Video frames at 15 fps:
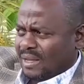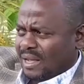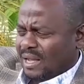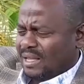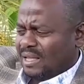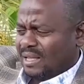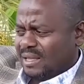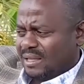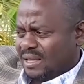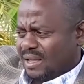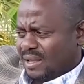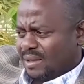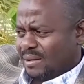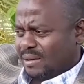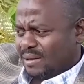And
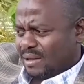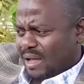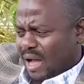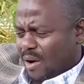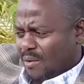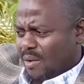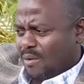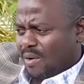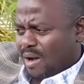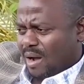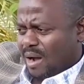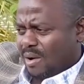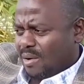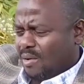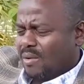they, our,
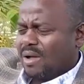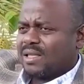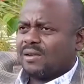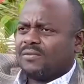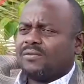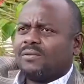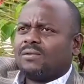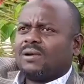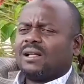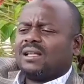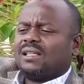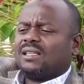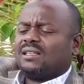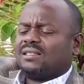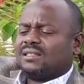our wonderful
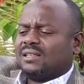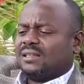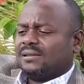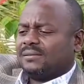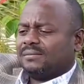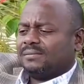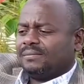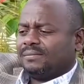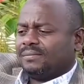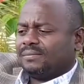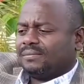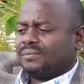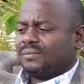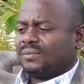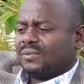R D C
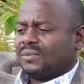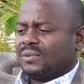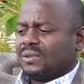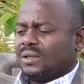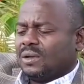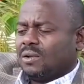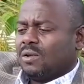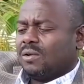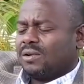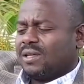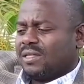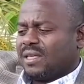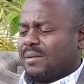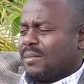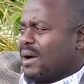looked
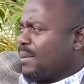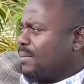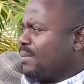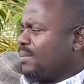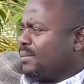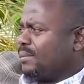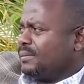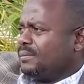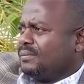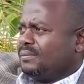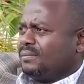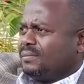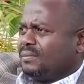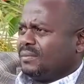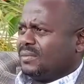them up,
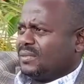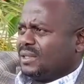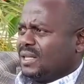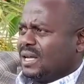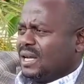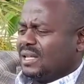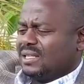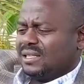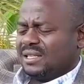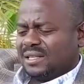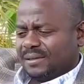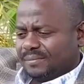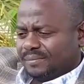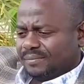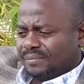and
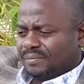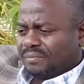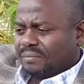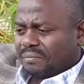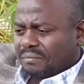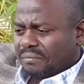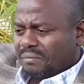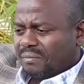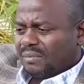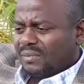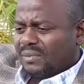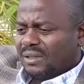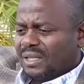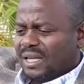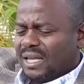
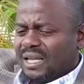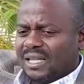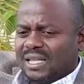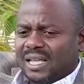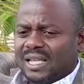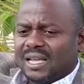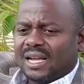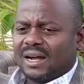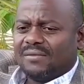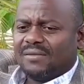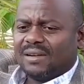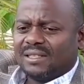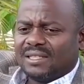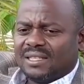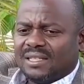they, they
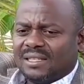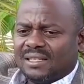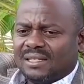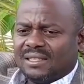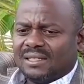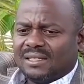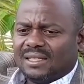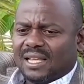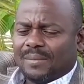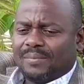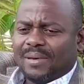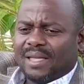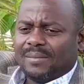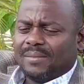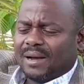recovered, they
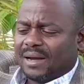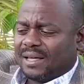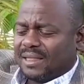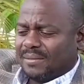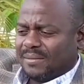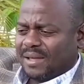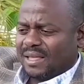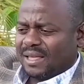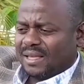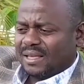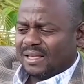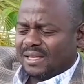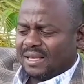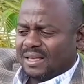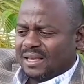paid back the money.
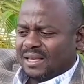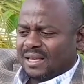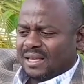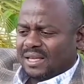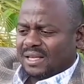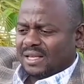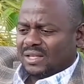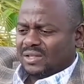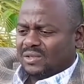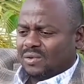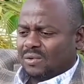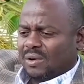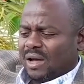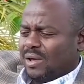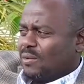
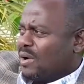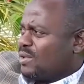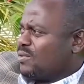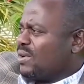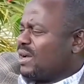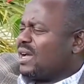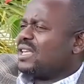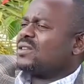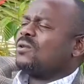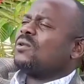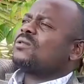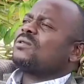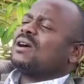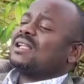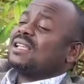So I want to encourage
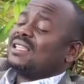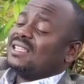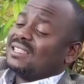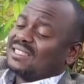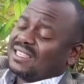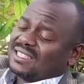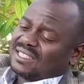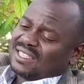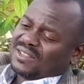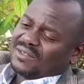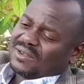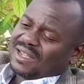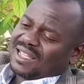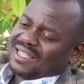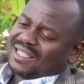all other R D Cs in
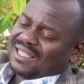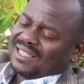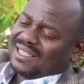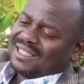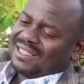Uganda